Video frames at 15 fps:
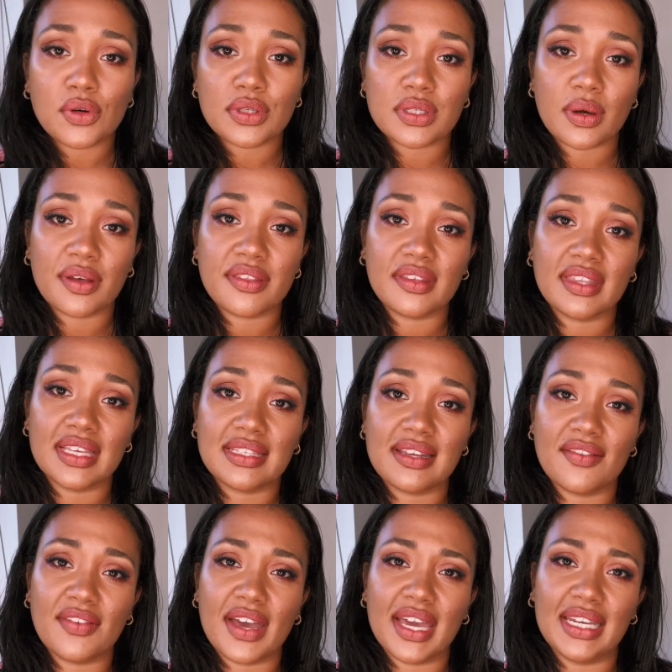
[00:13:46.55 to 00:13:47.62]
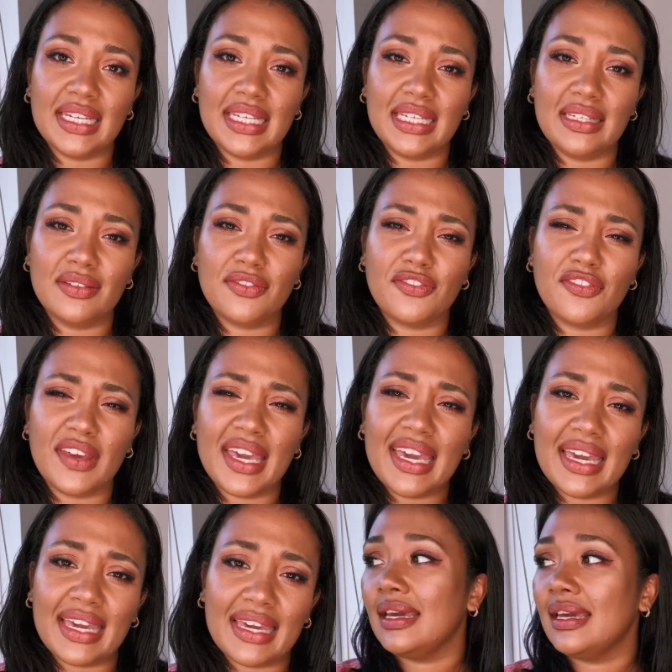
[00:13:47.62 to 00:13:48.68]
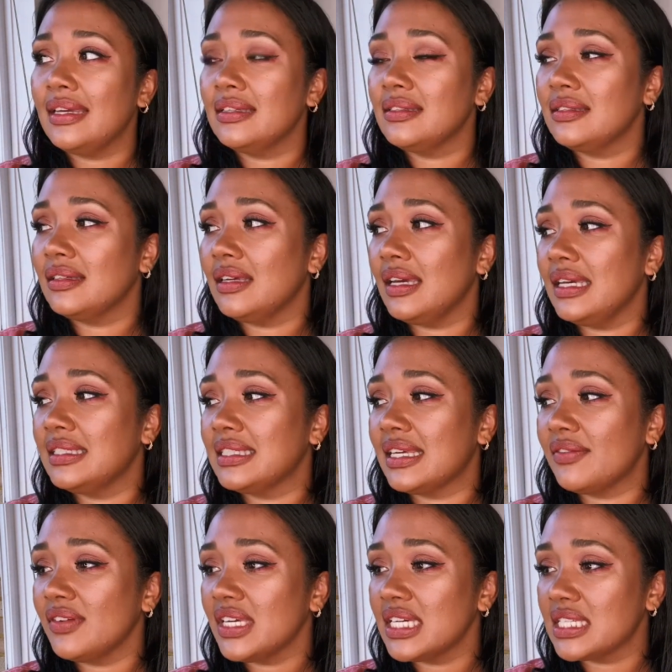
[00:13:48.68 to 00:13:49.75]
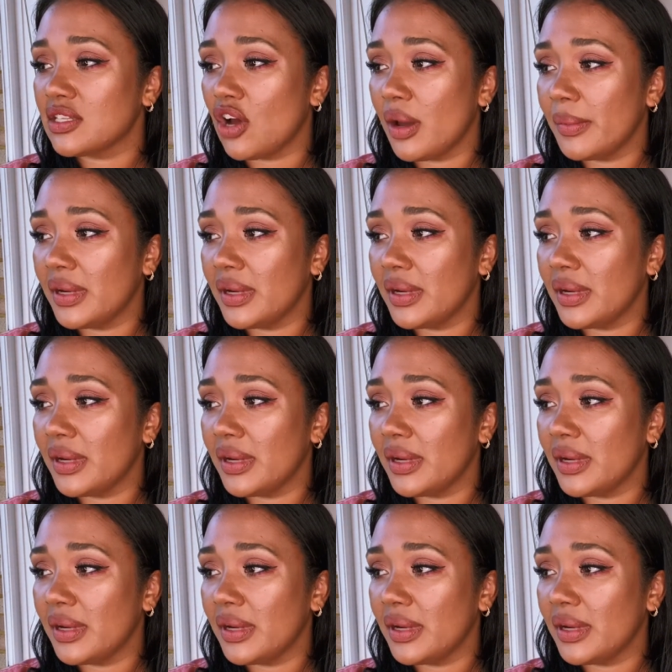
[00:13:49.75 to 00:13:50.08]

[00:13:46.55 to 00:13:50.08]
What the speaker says: So I think there's never any fear in giving it time.